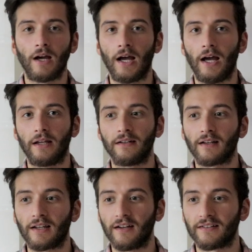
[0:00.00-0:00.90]
And
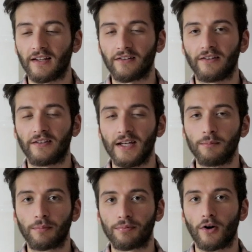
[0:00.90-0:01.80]
I guess that's the
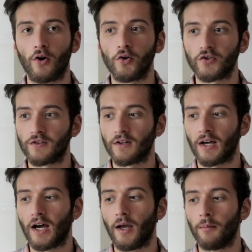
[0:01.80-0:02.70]
same approach
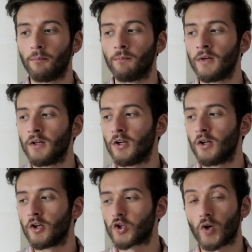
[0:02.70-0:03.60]
that I'm
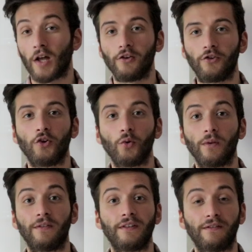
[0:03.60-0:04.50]
trying to do
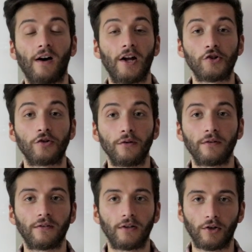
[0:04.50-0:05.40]
with divine
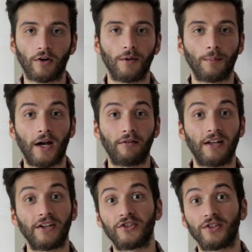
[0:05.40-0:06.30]
truth and growing my
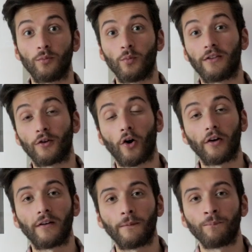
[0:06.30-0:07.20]
relationship with
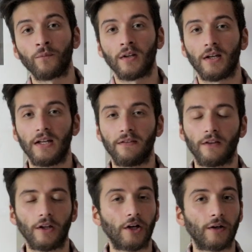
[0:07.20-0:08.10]
God
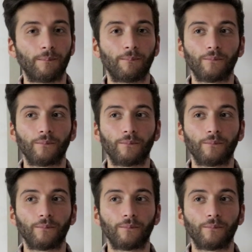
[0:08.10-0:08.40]
in that,